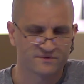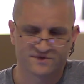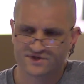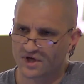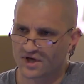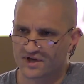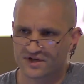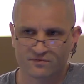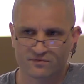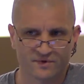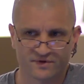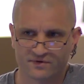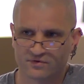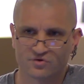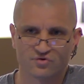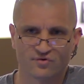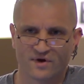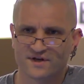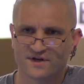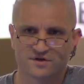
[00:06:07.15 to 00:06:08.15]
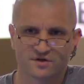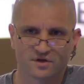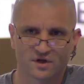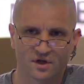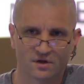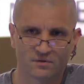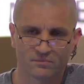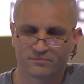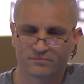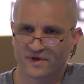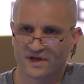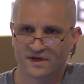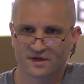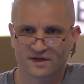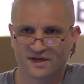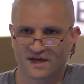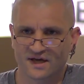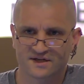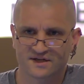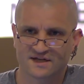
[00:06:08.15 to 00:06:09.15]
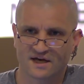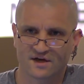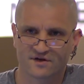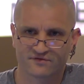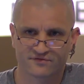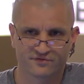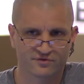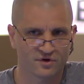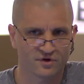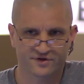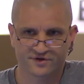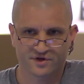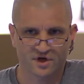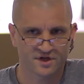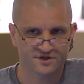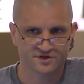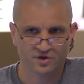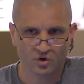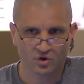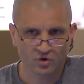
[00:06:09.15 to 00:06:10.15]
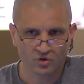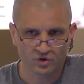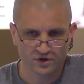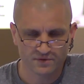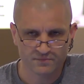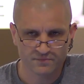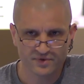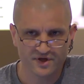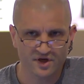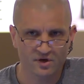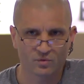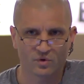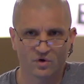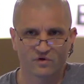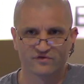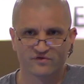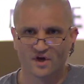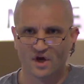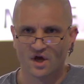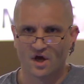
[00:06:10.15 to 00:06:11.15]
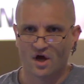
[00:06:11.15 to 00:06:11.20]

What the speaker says: starting with Grendel being kicked out of Hrothgar's hall in Beowulf,